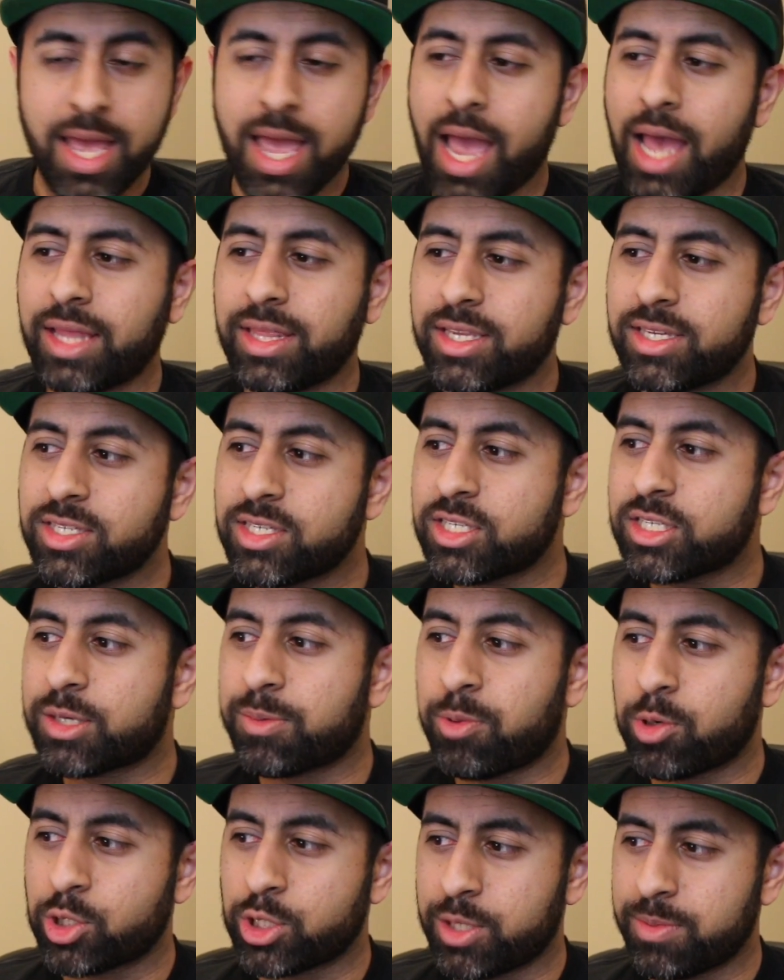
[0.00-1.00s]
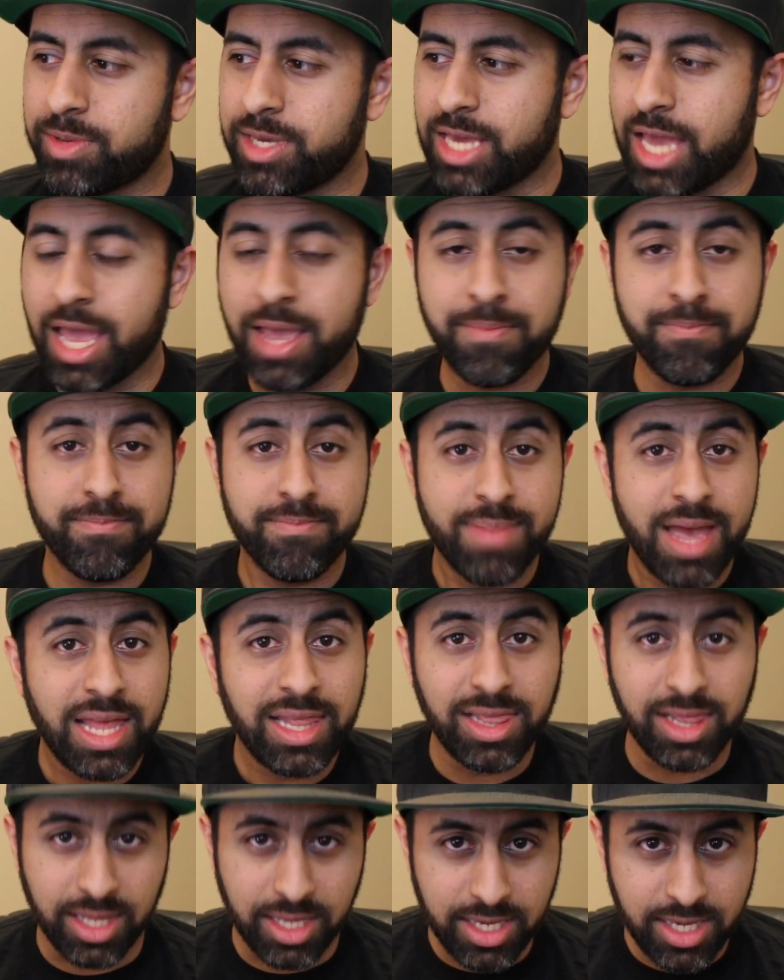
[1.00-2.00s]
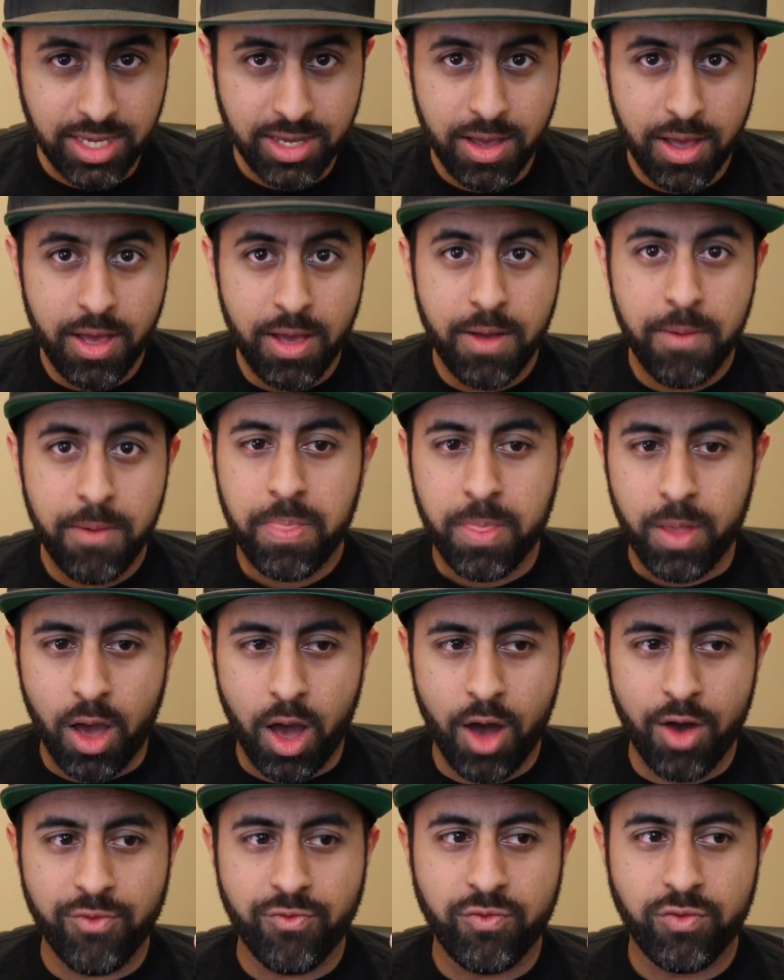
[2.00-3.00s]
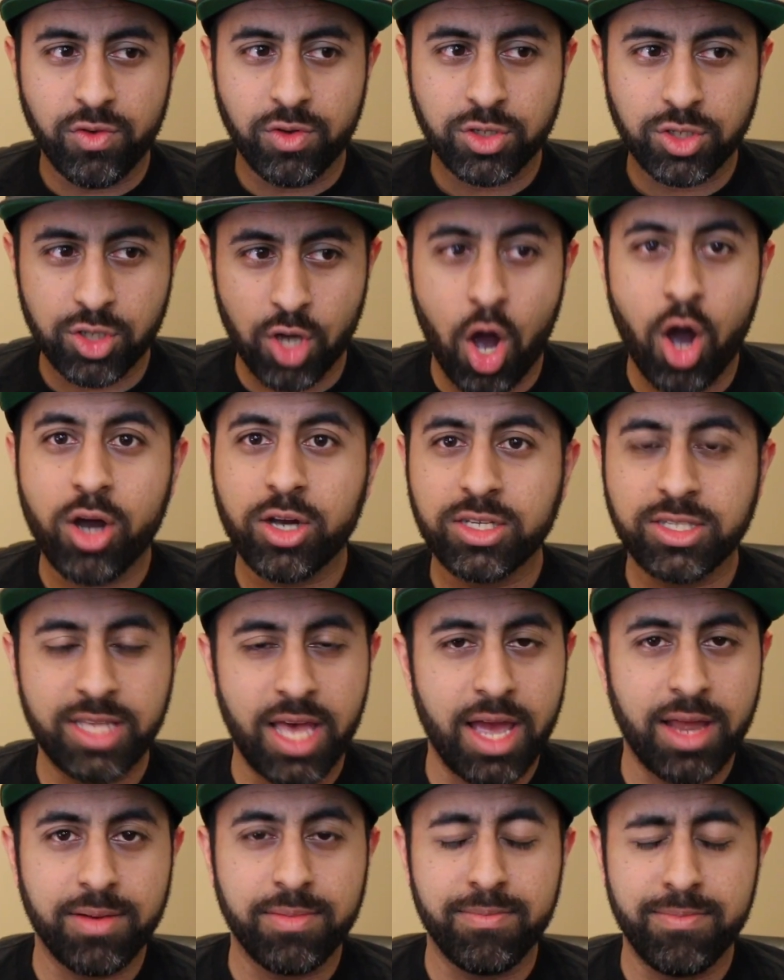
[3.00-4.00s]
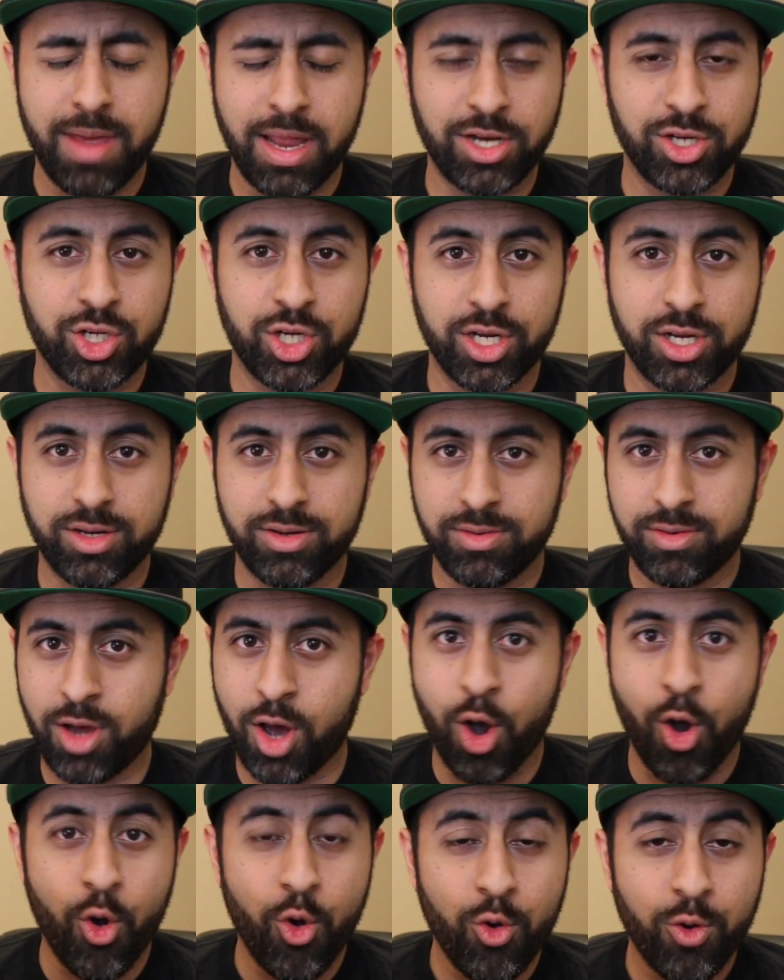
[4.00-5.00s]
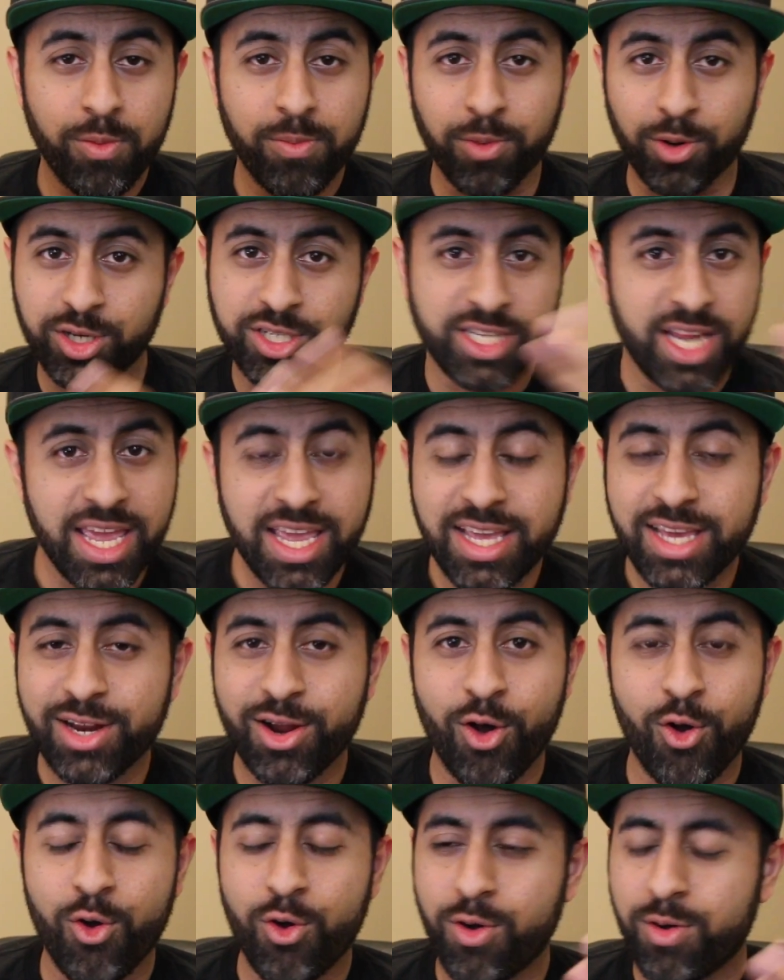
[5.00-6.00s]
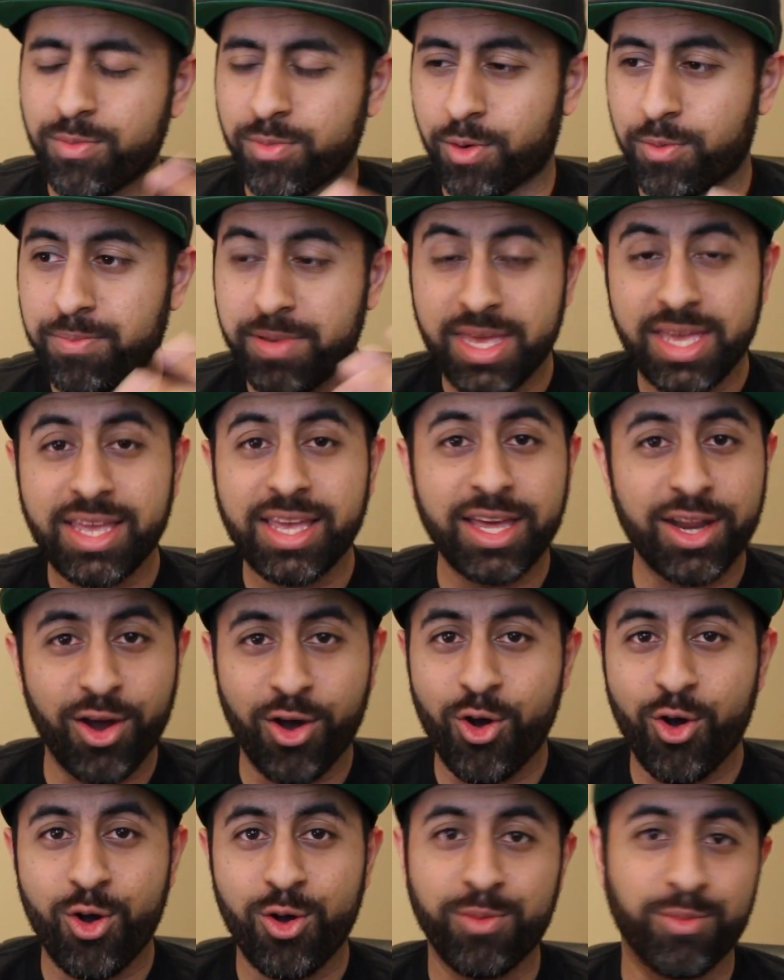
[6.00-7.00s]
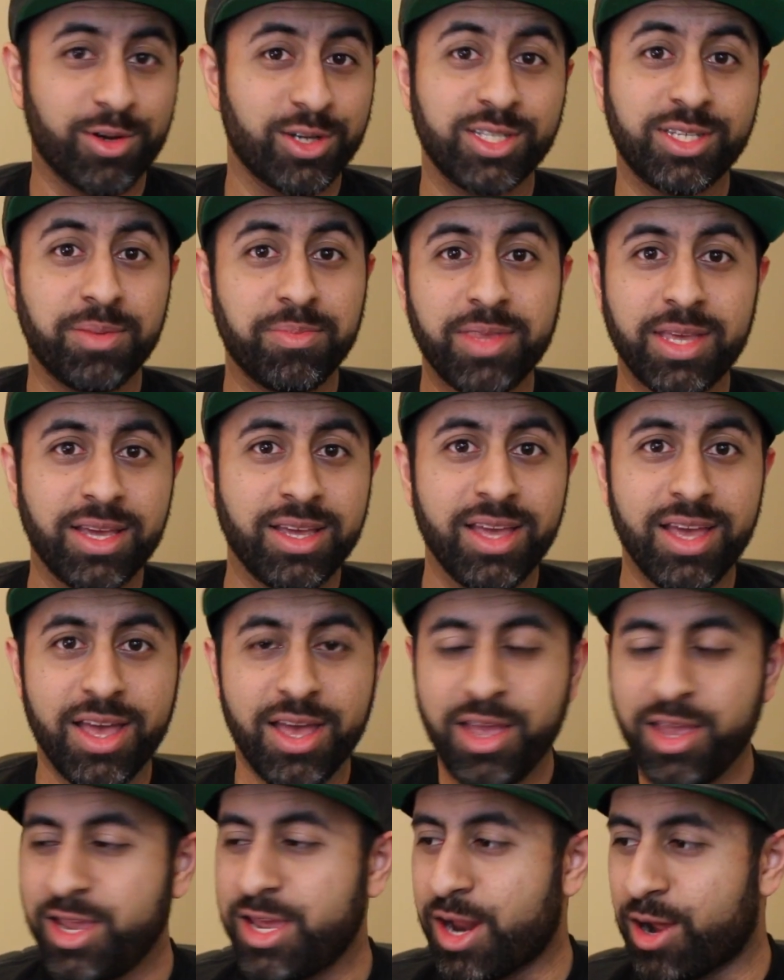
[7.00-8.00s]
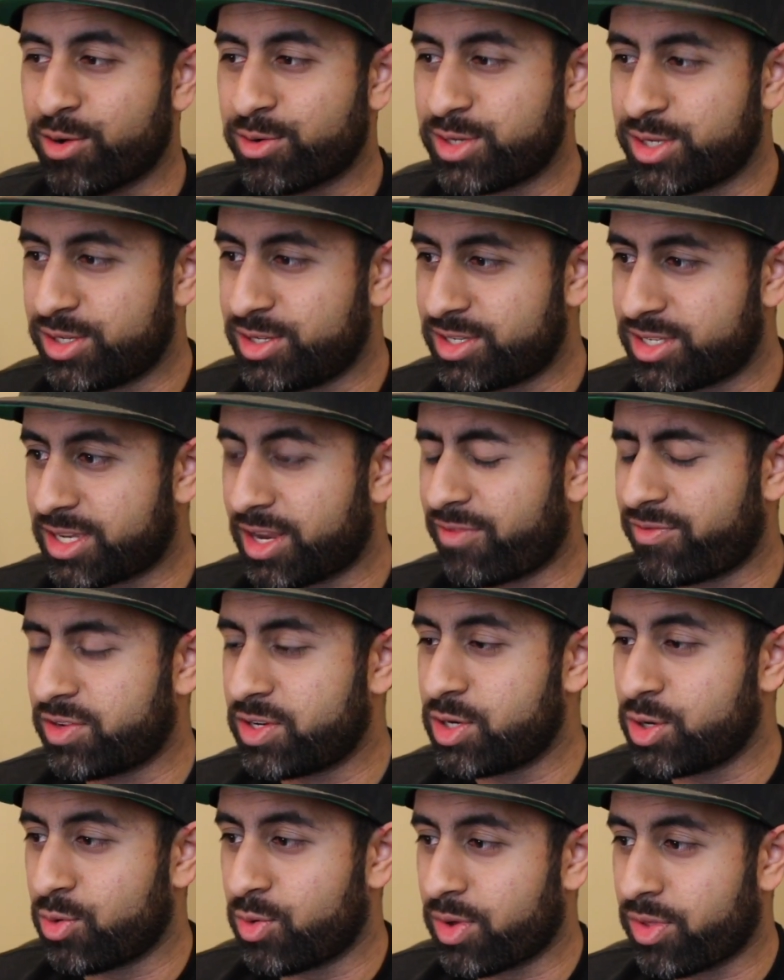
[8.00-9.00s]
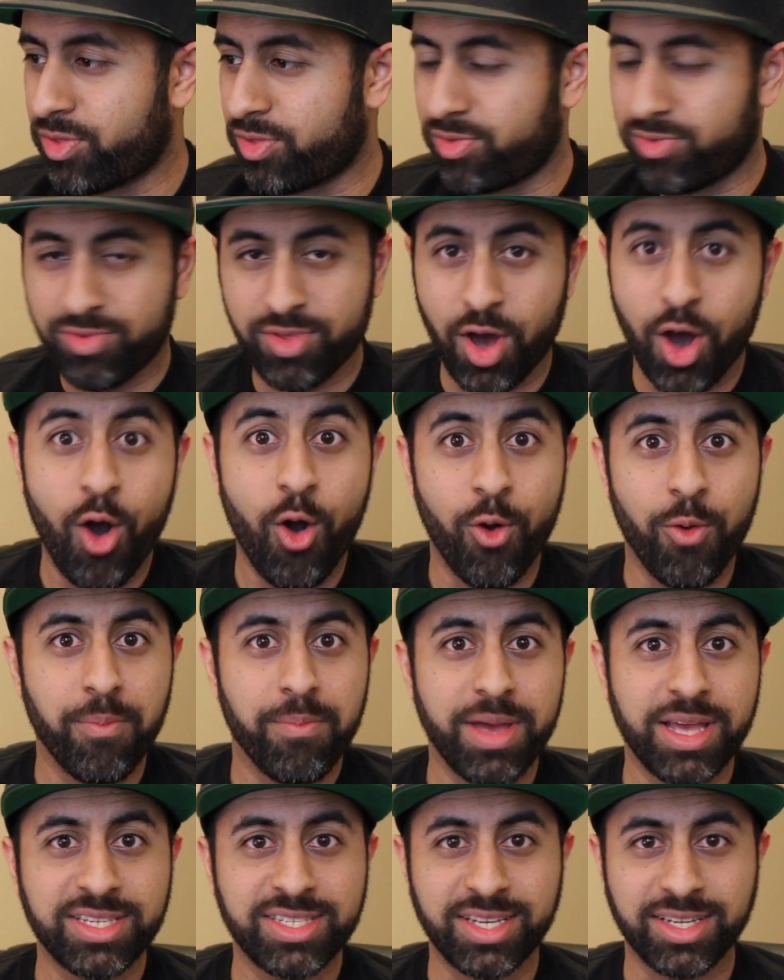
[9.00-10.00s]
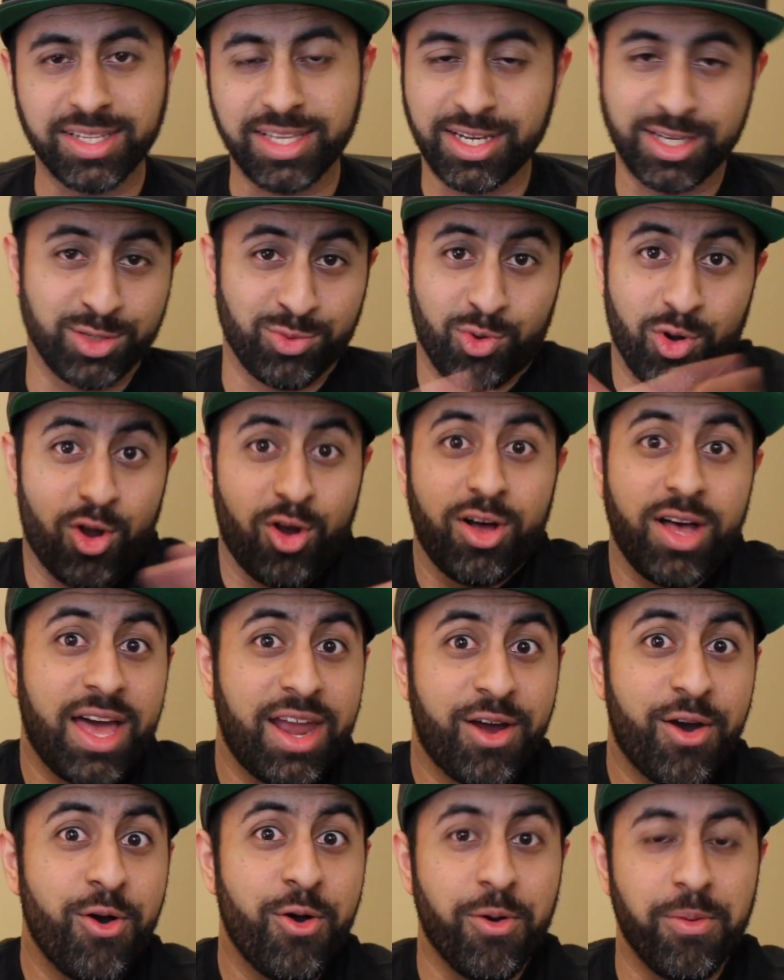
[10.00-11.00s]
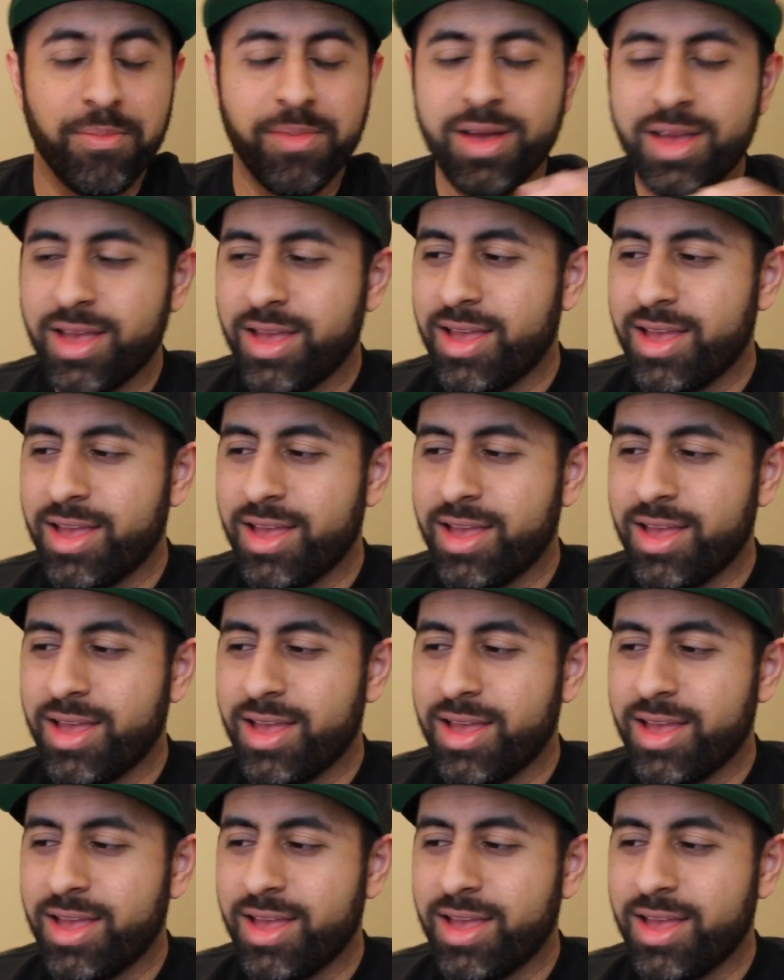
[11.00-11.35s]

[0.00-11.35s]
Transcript: And this is supposed to be a medley of songs that mention home or staying at home or being at home or something, you know, stuff to do with the home, basically, because we're all at home.